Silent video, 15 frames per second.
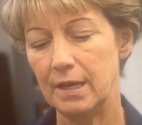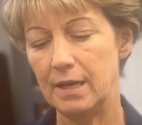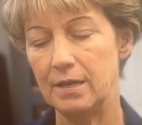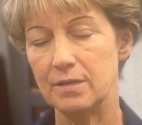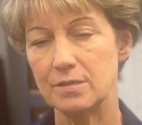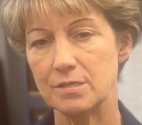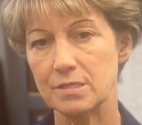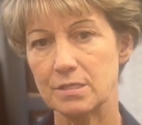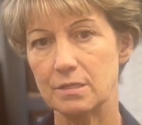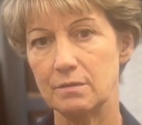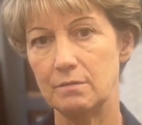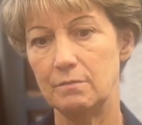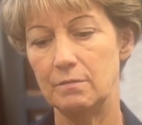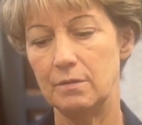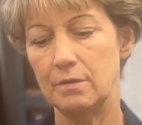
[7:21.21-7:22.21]
is
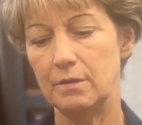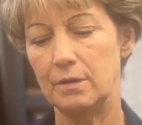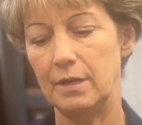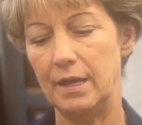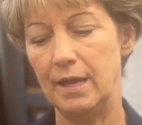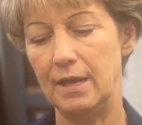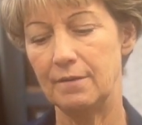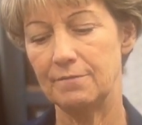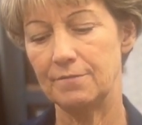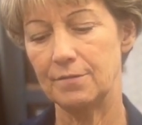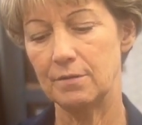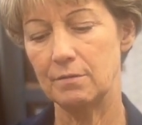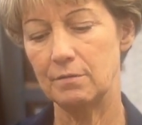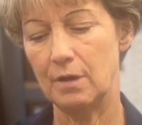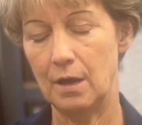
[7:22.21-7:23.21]
if
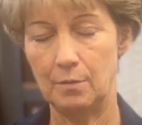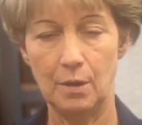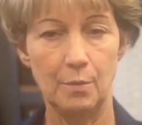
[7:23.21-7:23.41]
uh,